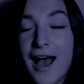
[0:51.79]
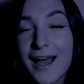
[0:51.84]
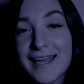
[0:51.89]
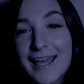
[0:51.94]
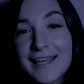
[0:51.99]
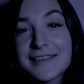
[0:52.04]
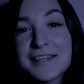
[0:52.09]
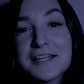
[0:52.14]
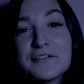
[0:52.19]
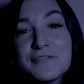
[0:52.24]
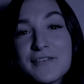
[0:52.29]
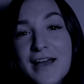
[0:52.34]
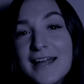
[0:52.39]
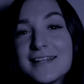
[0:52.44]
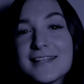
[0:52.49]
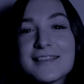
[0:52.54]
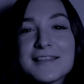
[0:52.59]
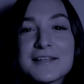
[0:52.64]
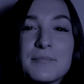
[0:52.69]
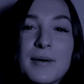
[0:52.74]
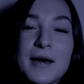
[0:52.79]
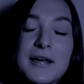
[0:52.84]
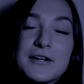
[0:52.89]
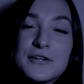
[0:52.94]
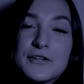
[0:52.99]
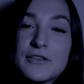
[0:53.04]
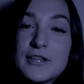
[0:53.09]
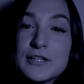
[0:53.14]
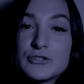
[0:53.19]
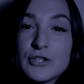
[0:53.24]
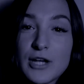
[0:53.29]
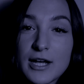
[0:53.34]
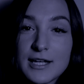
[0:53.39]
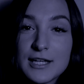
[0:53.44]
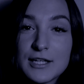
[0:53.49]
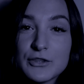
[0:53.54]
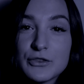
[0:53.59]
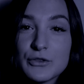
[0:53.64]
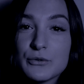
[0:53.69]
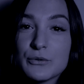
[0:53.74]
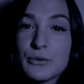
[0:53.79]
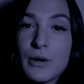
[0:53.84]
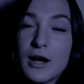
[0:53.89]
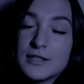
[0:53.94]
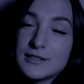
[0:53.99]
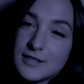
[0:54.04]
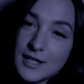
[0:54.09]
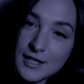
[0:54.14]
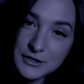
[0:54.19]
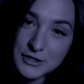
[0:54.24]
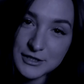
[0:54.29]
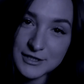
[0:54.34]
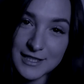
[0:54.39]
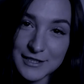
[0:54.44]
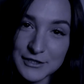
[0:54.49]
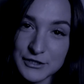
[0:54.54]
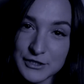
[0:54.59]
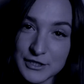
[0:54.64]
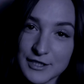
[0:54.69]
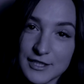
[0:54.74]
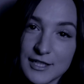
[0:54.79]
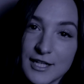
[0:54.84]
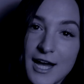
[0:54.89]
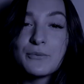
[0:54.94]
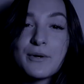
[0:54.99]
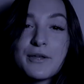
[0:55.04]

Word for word: I can't think of anything better than trekking through untouched nature